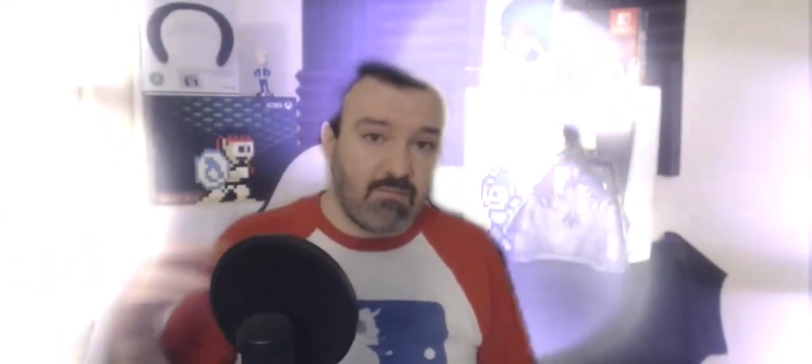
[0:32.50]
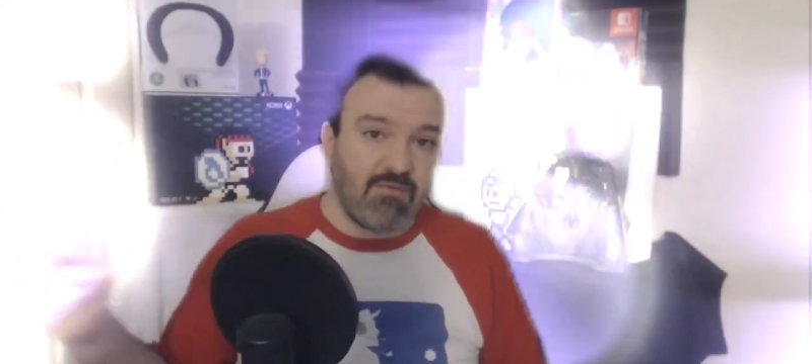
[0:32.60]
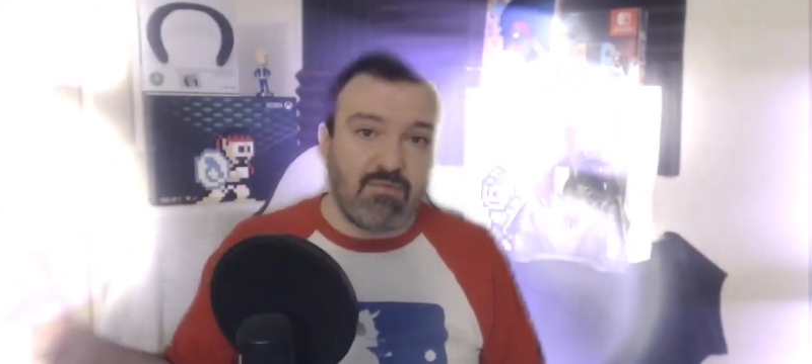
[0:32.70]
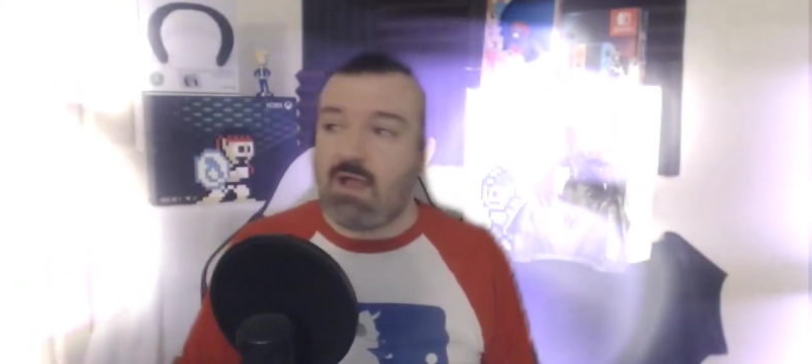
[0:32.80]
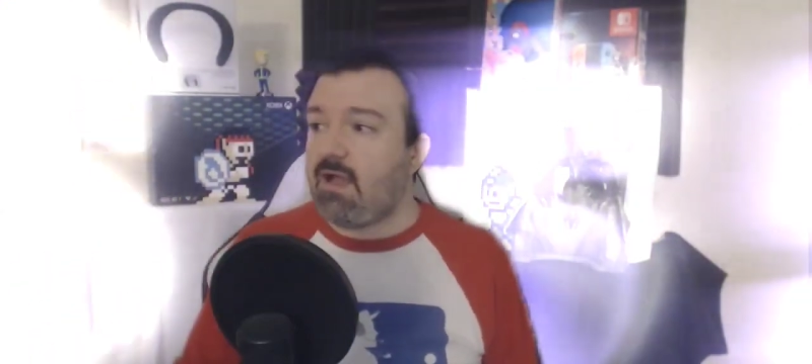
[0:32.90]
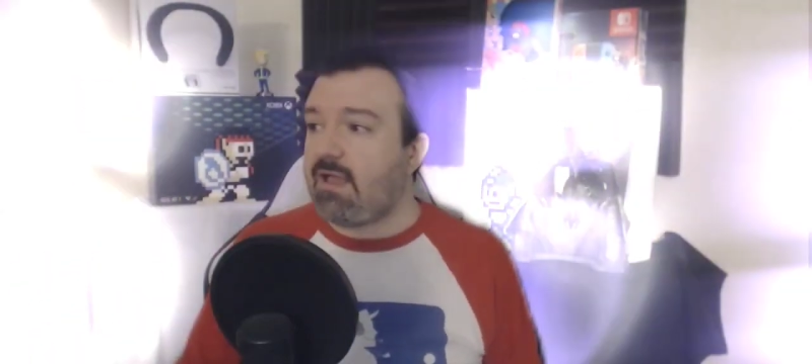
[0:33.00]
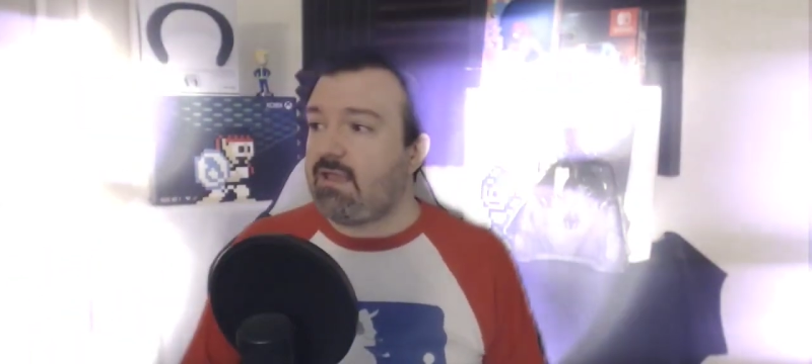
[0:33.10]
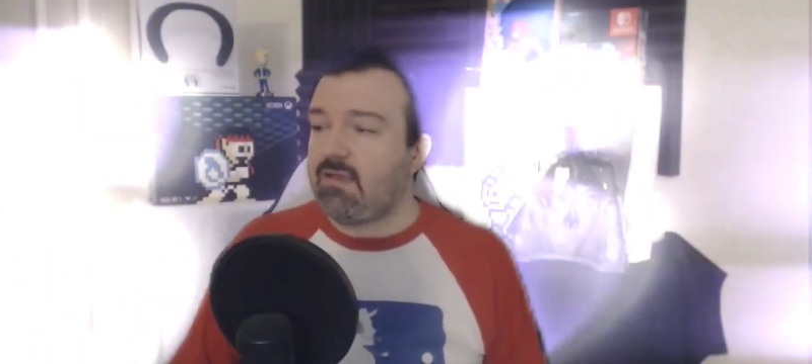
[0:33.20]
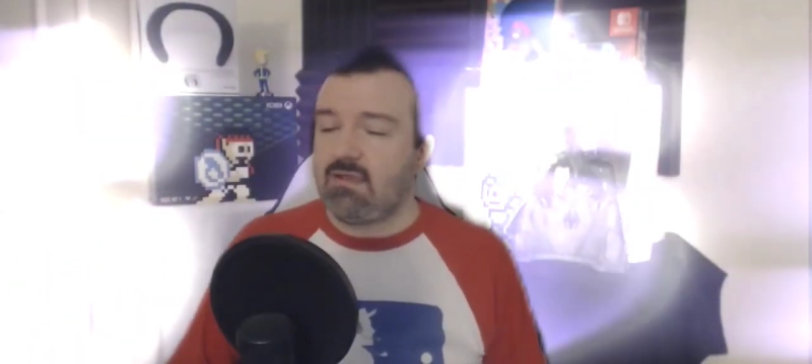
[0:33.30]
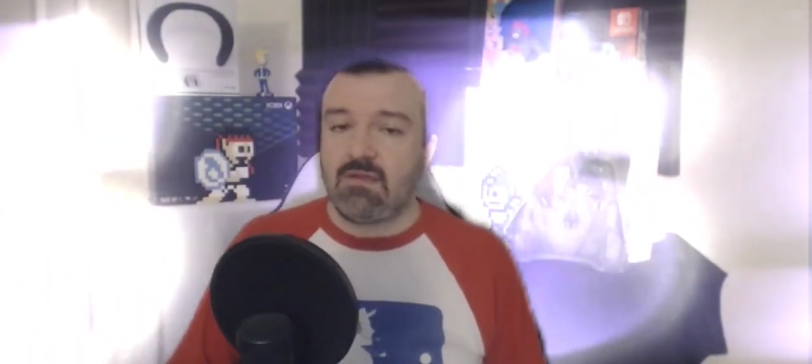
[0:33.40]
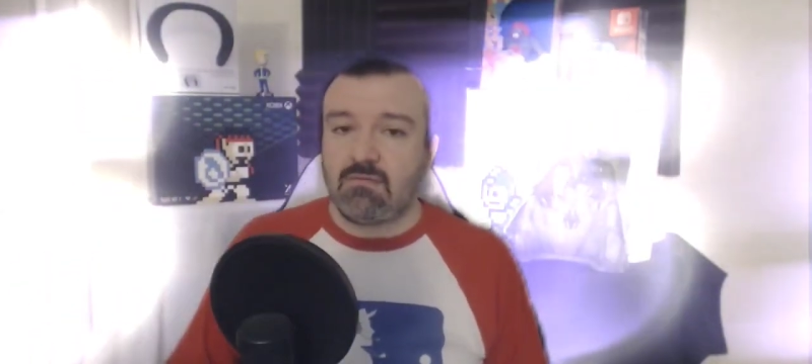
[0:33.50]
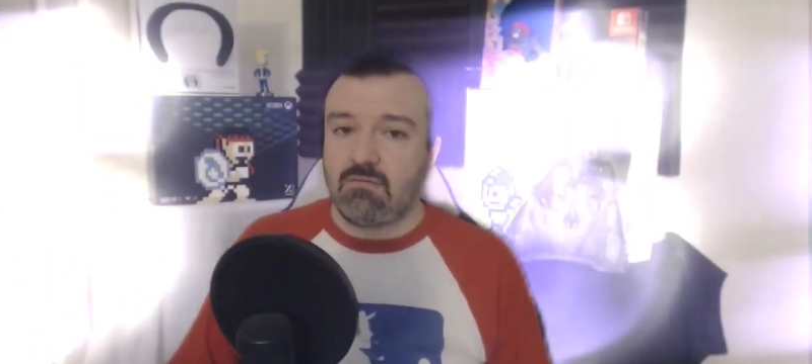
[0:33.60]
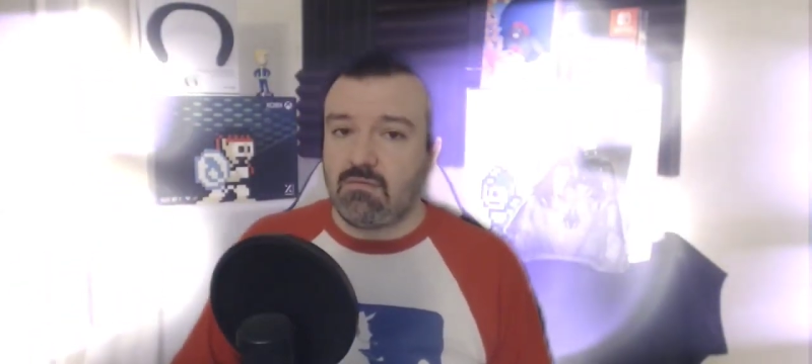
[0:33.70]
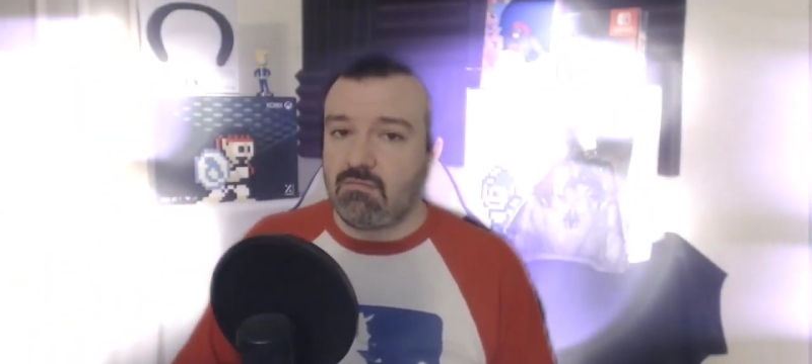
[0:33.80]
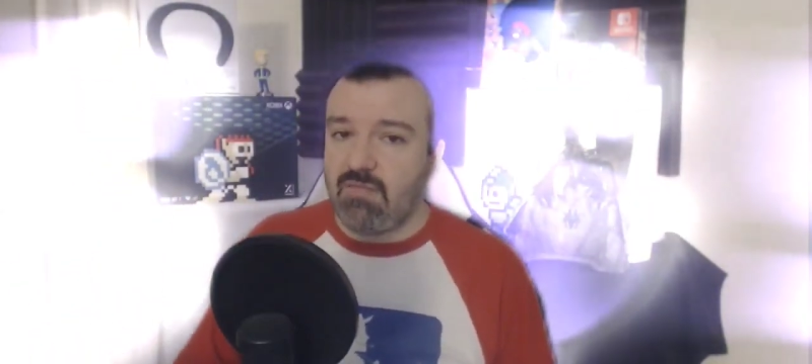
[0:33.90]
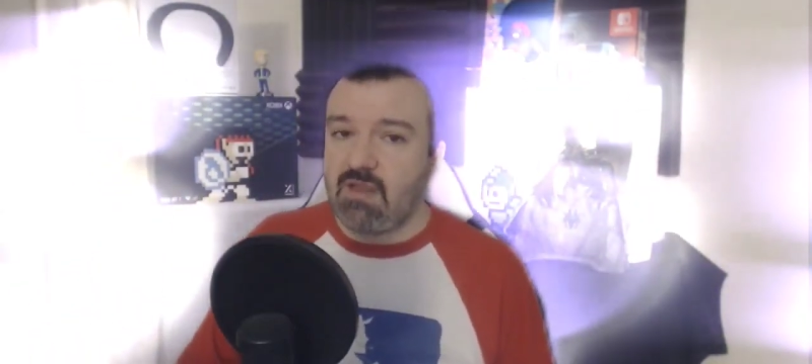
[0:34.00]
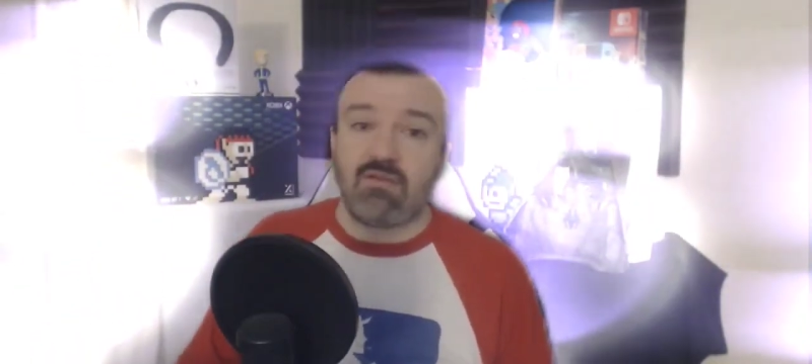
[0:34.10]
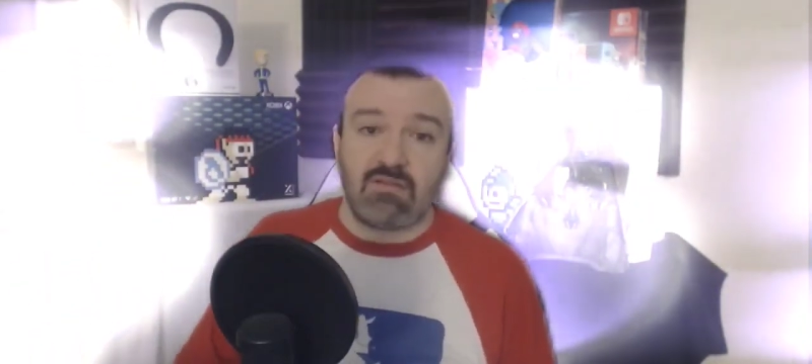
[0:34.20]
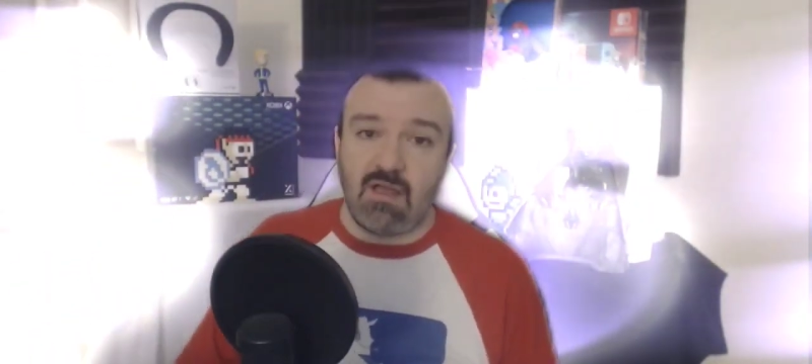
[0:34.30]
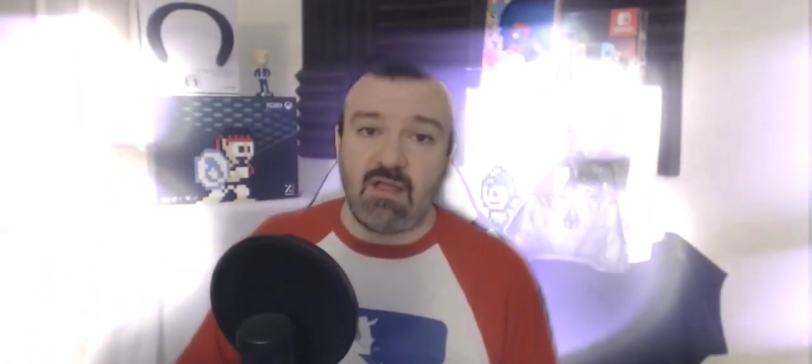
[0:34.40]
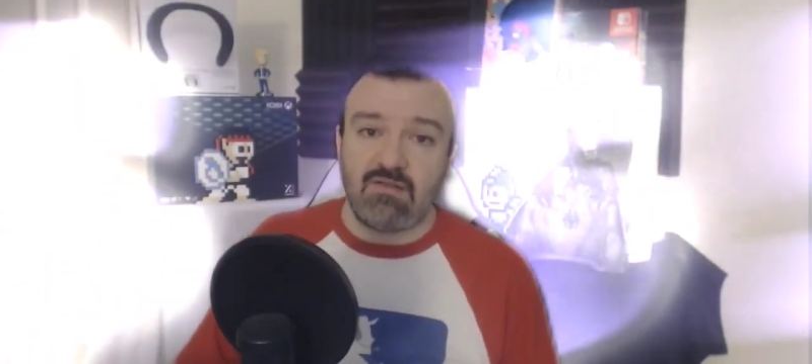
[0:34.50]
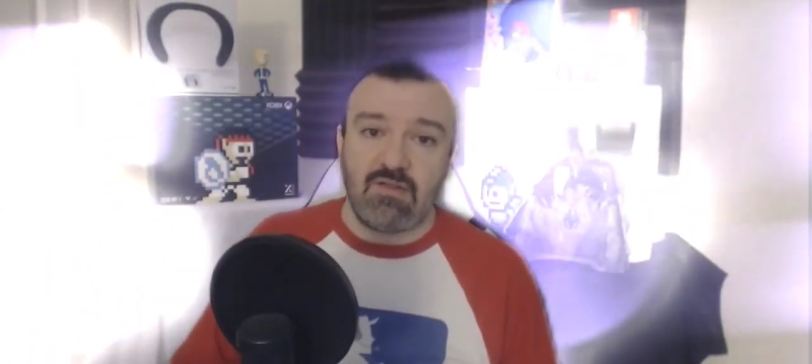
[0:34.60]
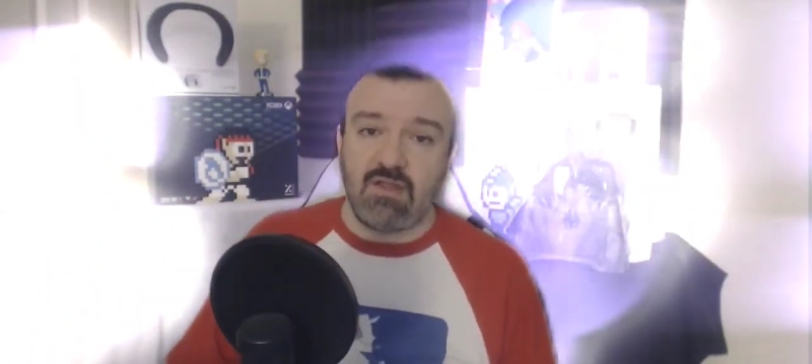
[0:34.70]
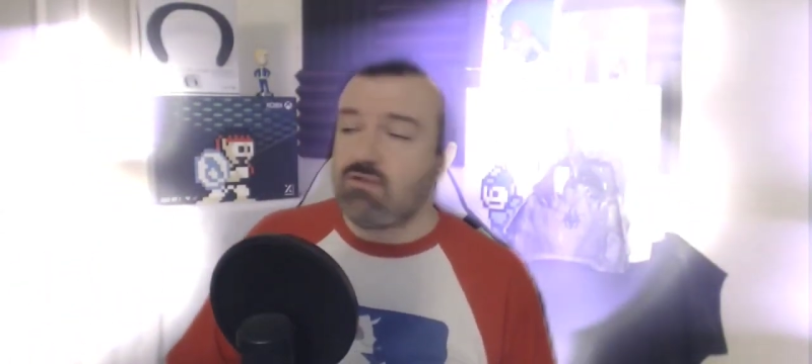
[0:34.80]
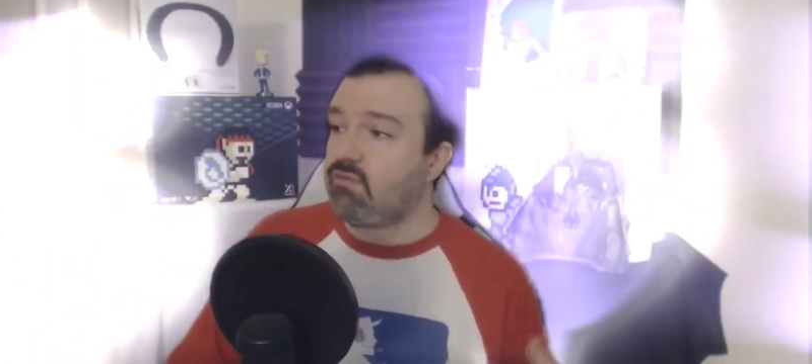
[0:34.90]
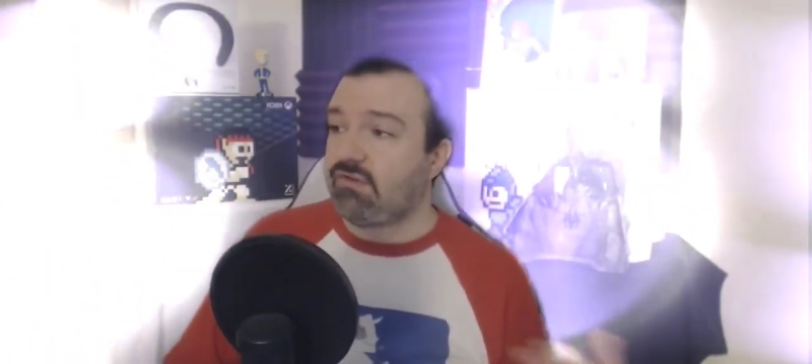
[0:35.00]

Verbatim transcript: some of my marathons,